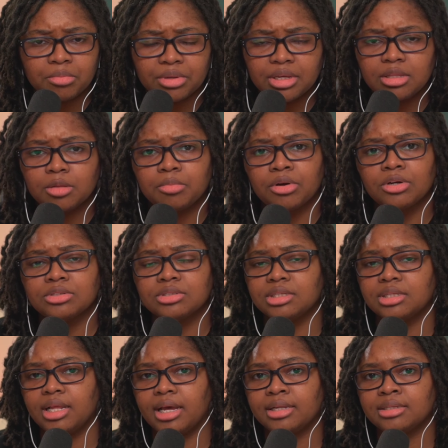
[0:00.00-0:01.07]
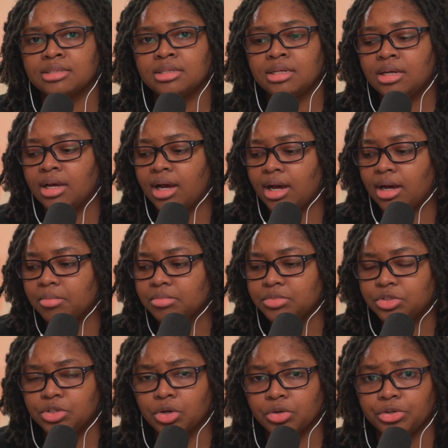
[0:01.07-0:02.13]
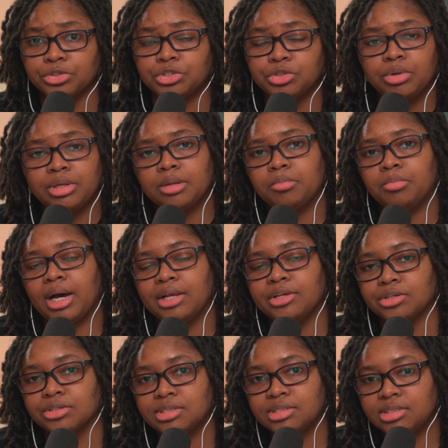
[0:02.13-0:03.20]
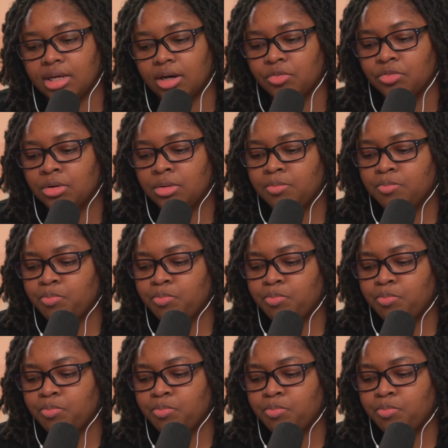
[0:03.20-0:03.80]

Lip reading: being the person that, you know, you're doing it by yourself.